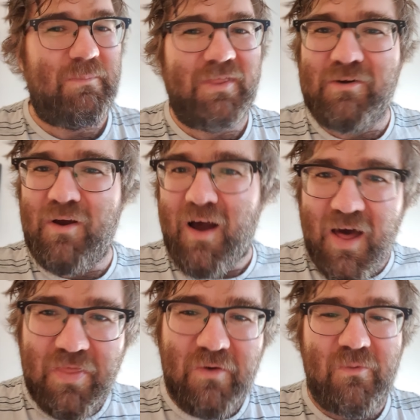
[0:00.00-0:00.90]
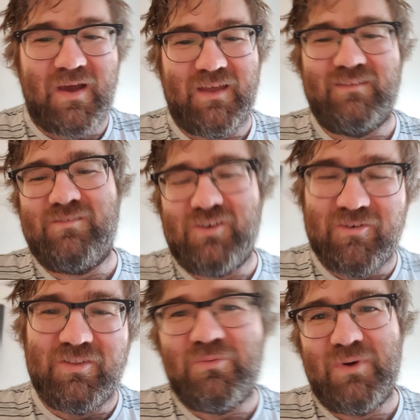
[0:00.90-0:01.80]
But there are other ways
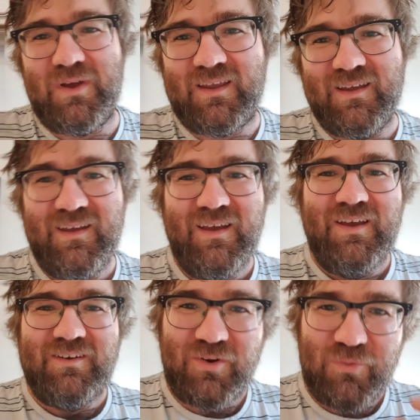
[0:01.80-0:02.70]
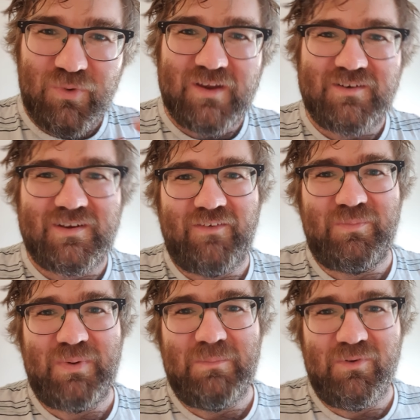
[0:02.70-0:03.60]
during the week to reach out to
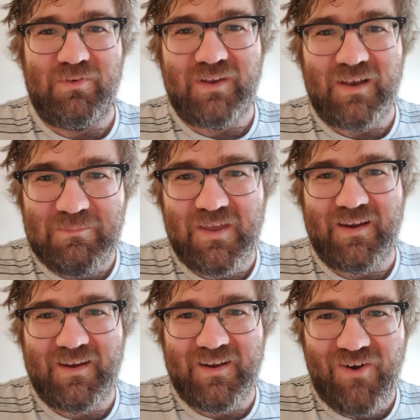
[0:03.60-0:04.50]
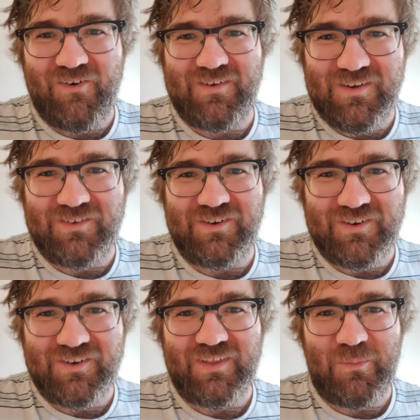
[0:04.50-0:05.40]
people. So let me encourage you to
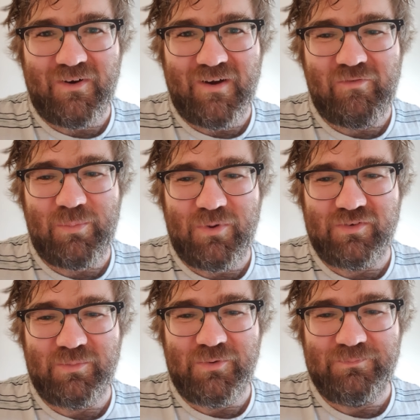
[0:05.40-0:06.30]
do that wherever possible.